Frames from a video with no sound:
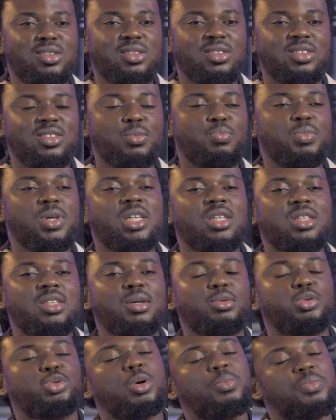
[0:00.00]
the, they
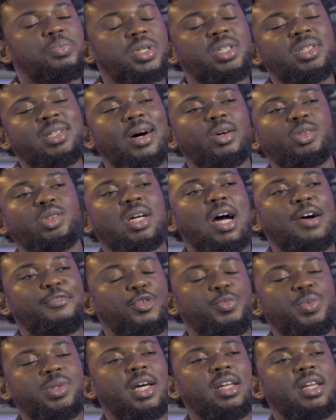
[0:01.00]
make it, they're dumbing down the
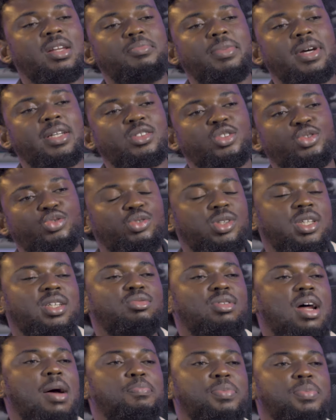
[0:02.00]
Afrobeat elements so
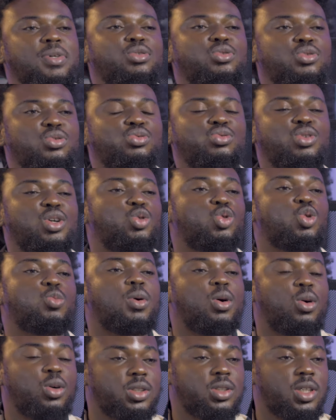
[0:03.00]
they could appeal to a
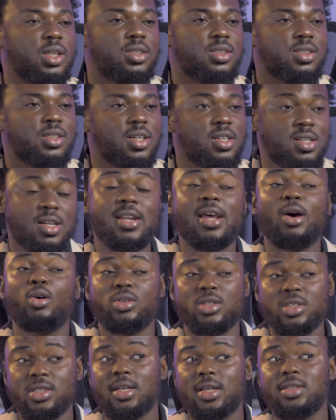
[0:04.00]
global audience.
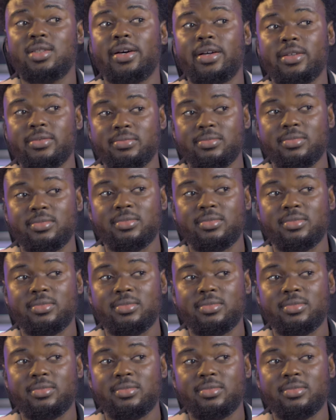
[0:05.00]
And I understand that.